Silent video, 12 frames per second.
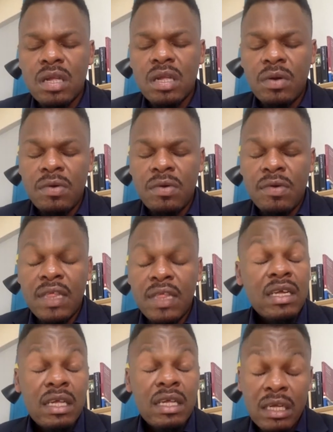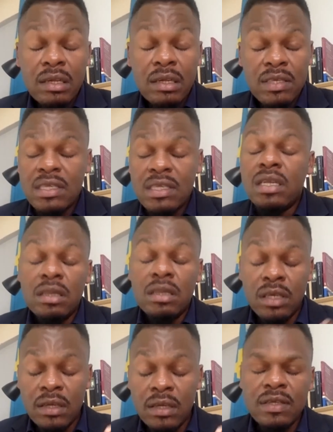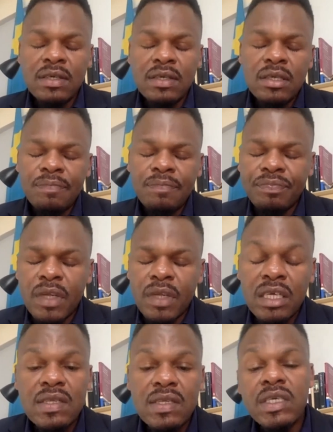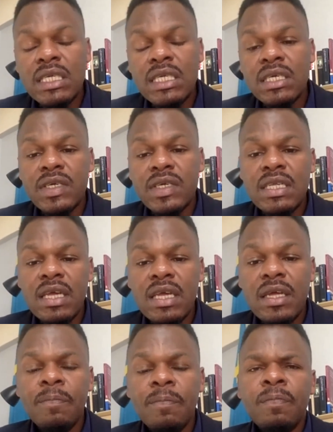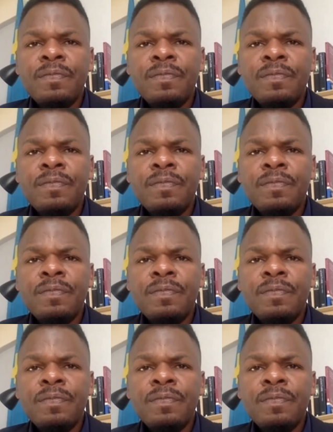or still in the Eastern DRC.